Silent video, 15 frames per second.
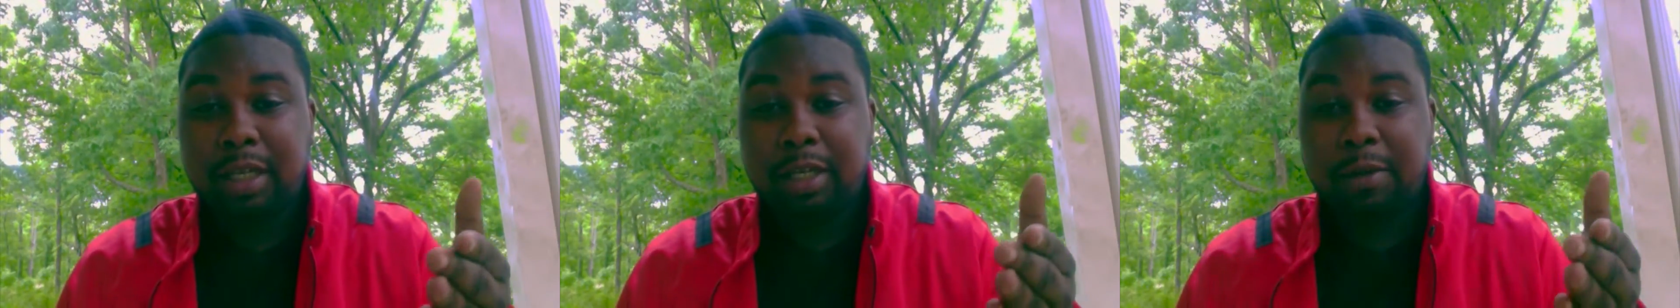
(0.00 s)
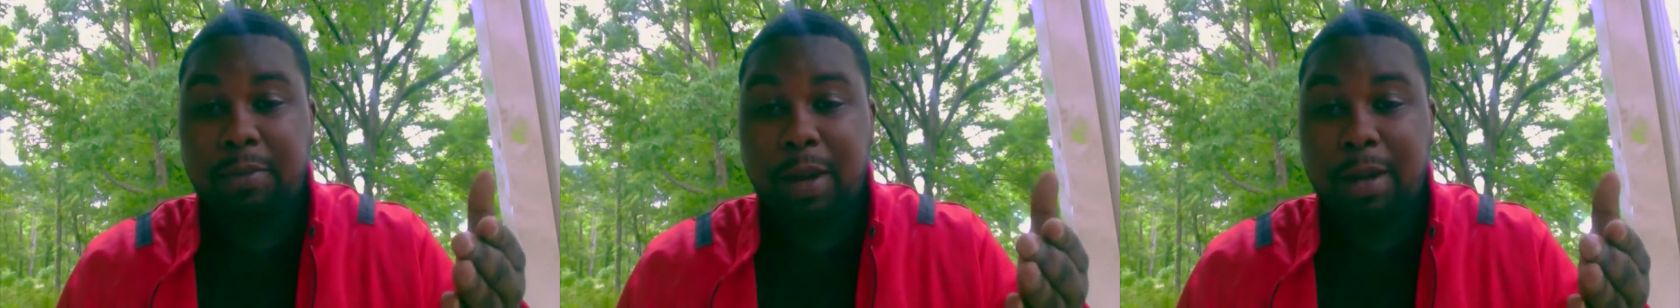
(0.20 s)

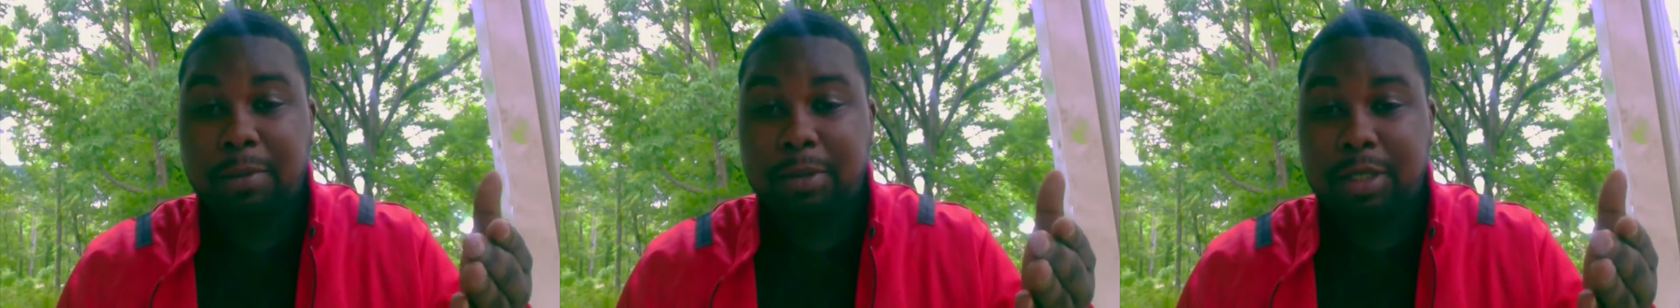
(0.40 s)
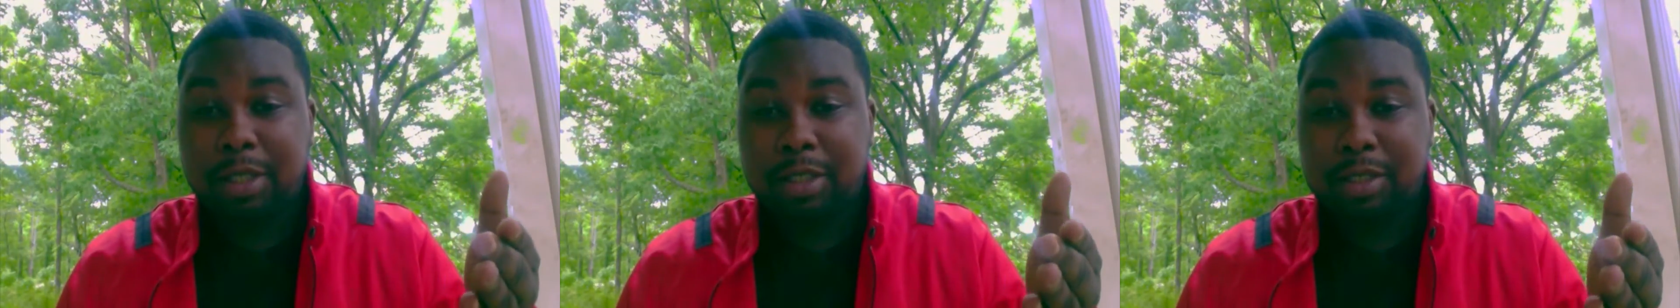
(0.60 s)
the
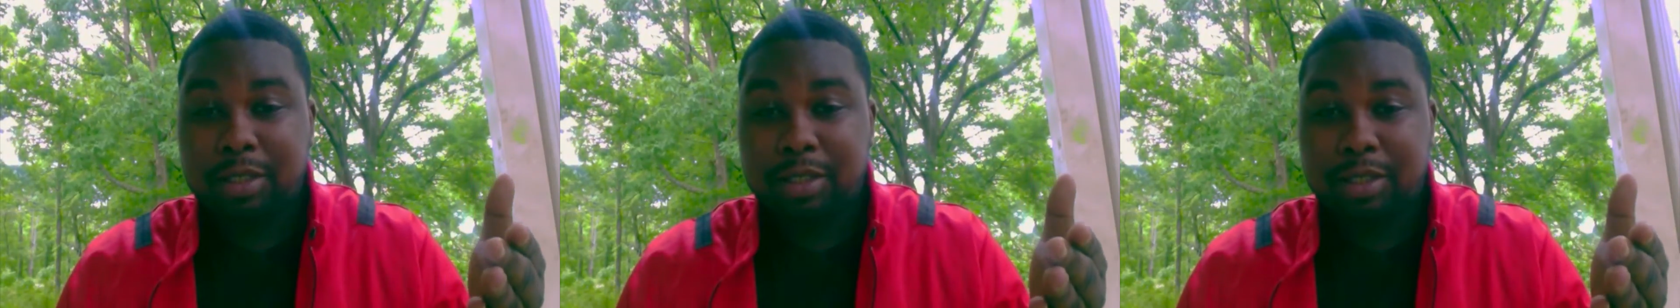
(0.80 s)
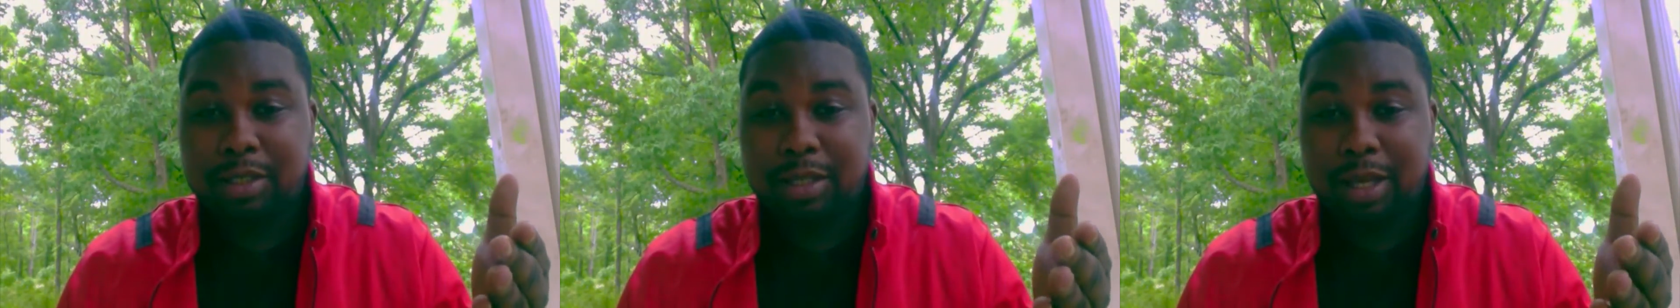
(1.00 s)
Bible tells
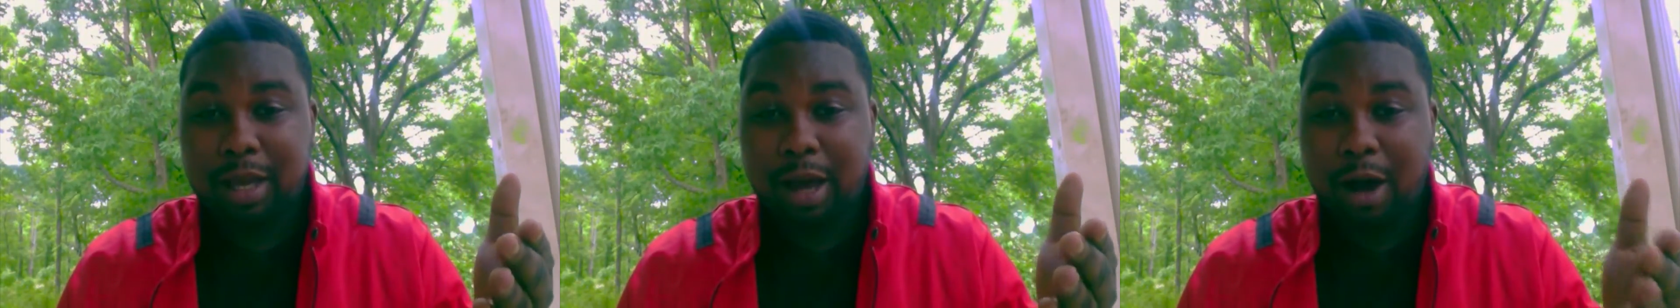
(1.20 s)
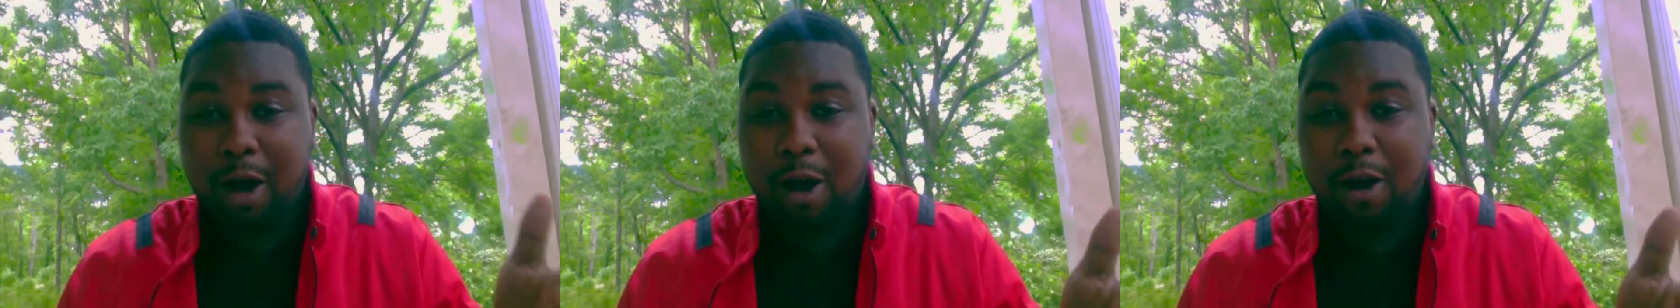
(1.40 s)
us
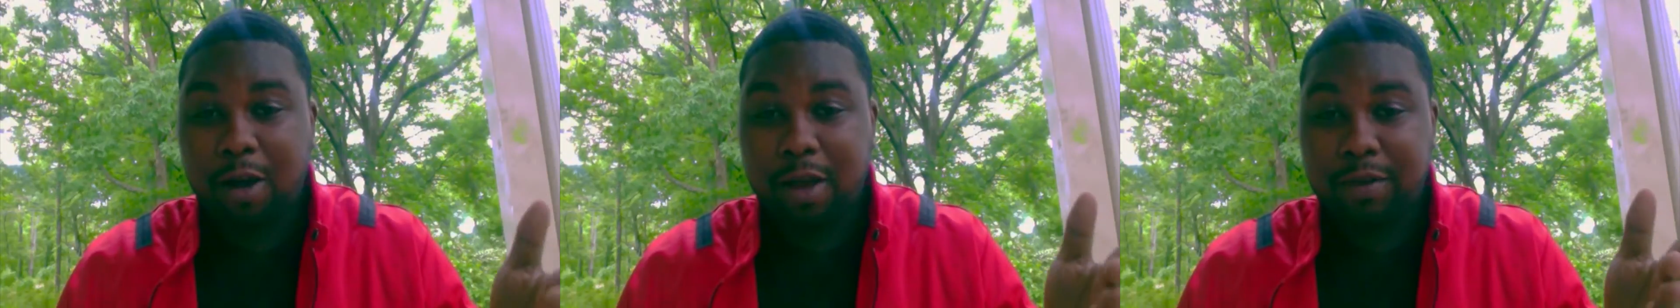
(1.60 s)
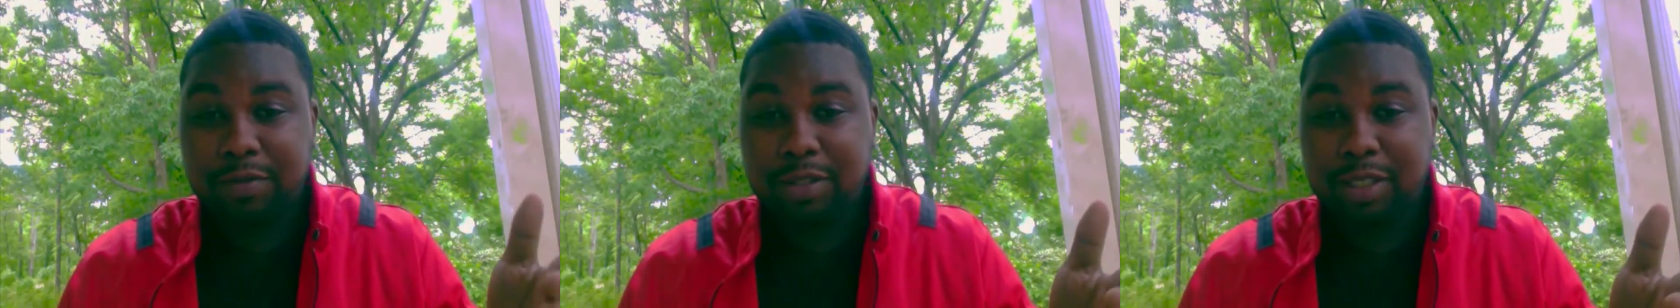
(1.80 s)
that all
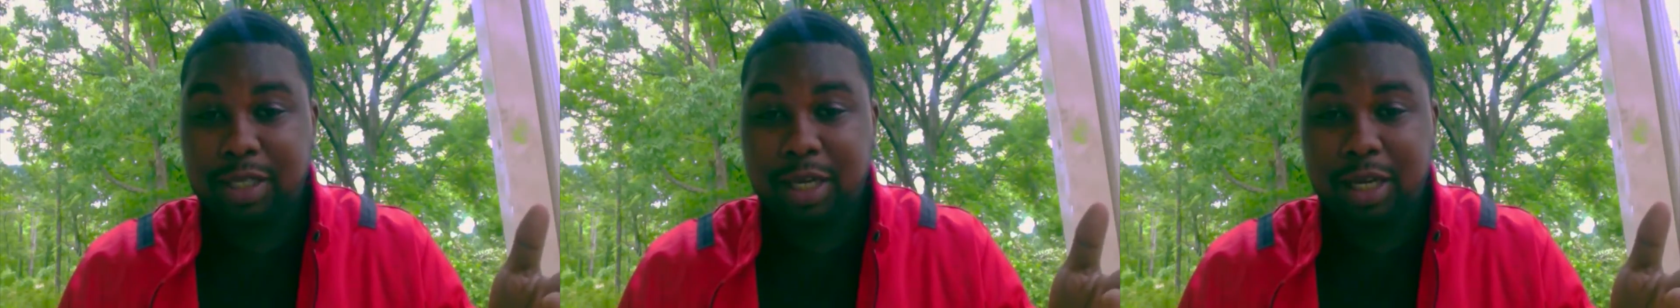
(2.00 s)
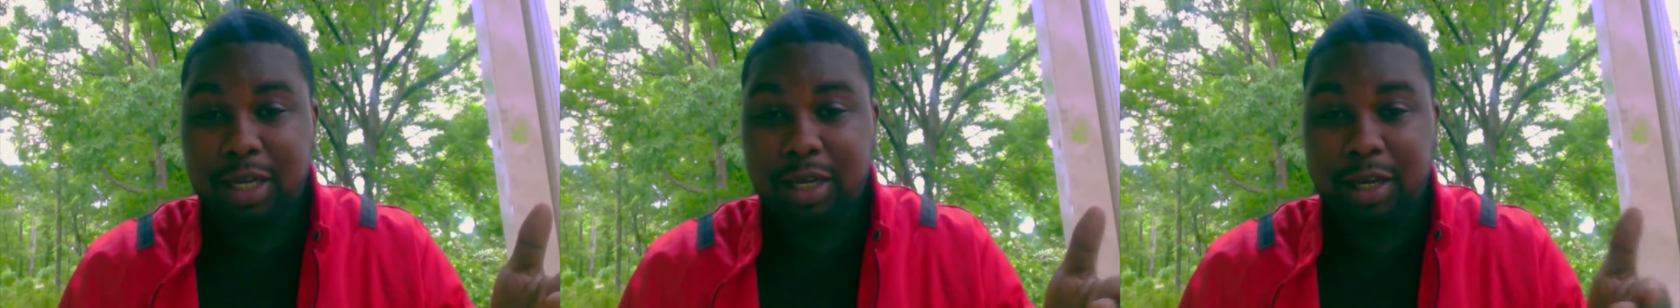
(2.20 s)
have
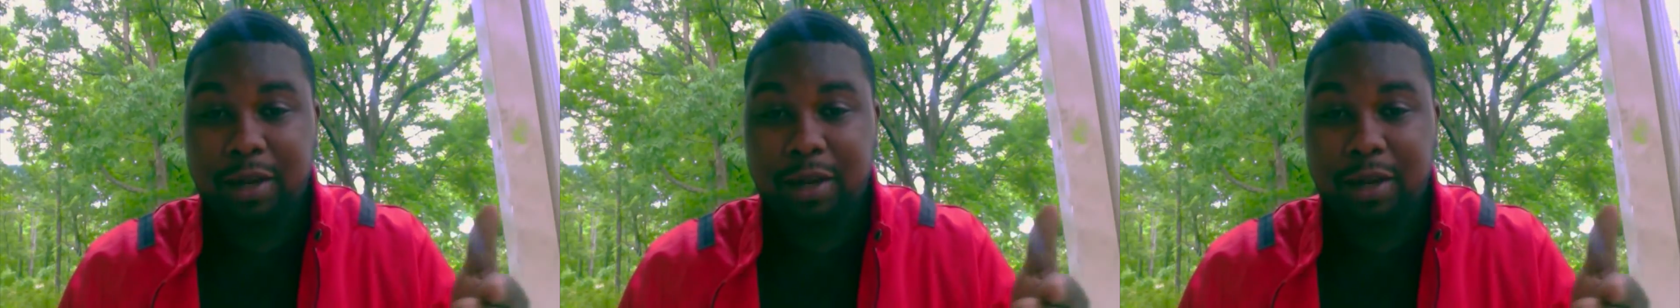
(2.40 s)
sinned